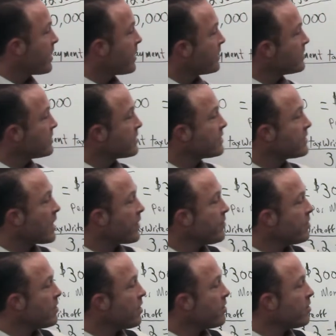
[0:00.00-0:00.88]

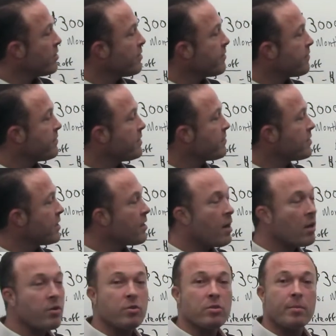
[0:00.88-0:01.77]

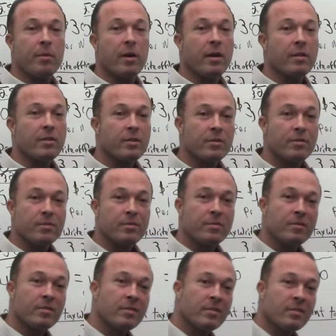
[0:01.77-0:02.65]
$750 a month.
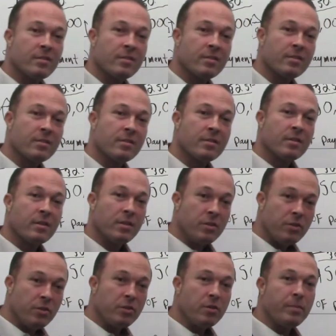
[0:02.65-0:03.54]

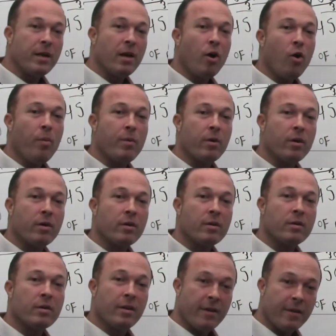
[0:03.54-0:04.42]
You could be a homeowner,
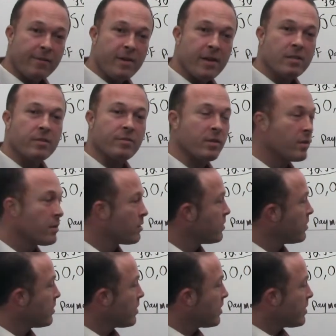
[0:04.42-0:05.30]
effectively.
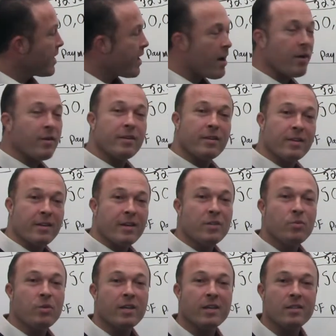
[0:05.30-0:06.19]
Now, here's
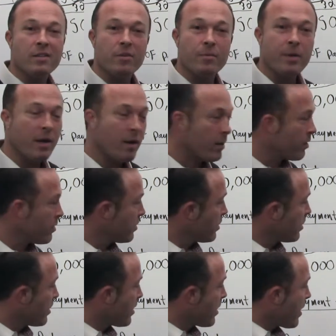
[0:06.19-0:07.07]
where it gets even better.
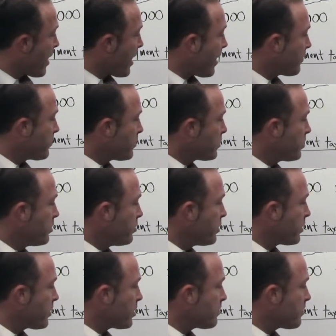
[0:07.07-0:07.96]
After 2
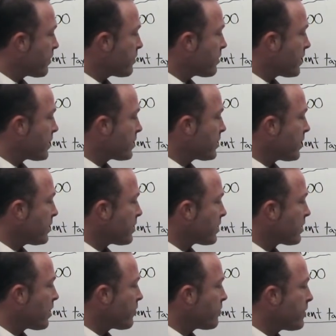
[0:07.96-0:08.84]
years, remember I said the
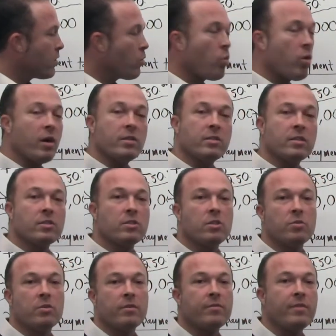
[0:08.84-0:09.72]
government wants us
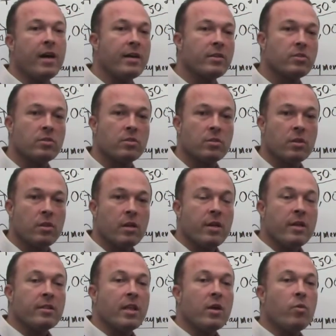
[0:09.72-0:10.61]
to invest.
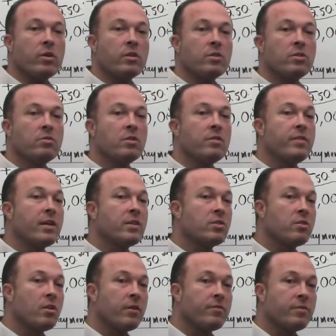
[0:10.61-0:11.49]
They want us to invest
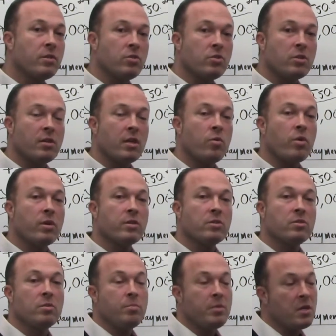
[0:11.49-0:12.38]
in our future. They want
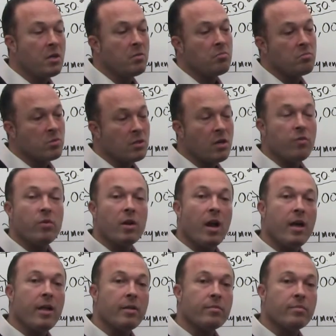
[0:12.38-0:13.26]
us to be
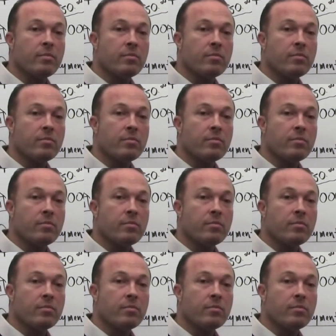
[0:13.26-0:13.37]
self-reliant.